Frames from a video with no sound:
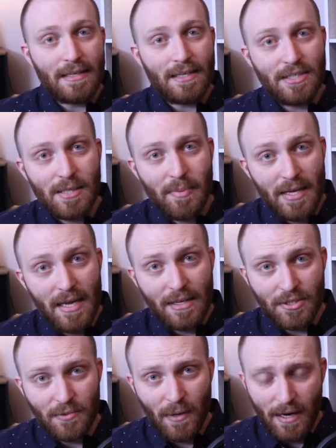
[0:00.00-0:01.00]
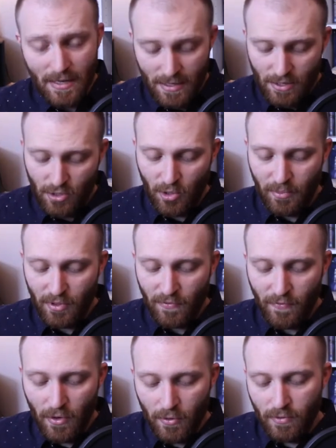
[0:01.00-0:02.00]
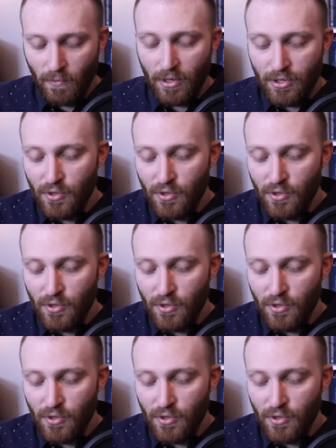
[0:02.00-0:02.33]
Like a GPS, right? You open your phone,